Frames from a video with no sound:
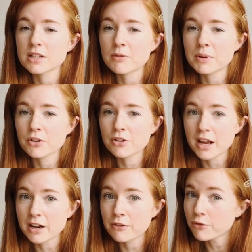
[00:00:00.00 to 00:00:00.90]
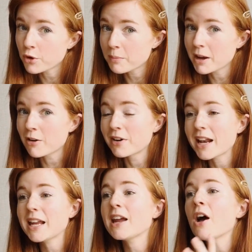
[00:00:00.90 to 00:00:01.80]
that have been created for me
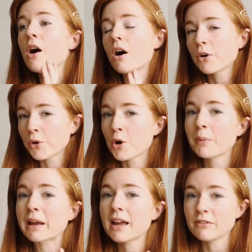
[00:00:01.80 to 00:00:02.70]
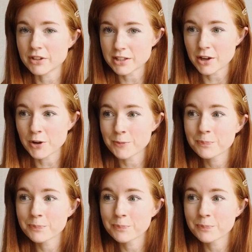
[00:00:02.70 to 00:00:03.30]
already on Chromic and VSco.